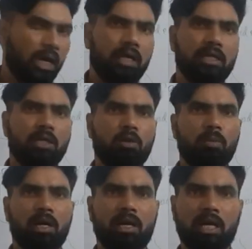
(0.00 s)

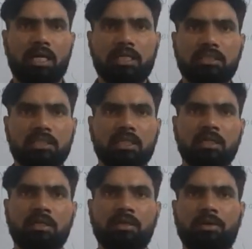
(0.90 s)
Nicobar Islands,
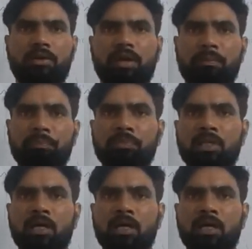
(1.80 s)
okay,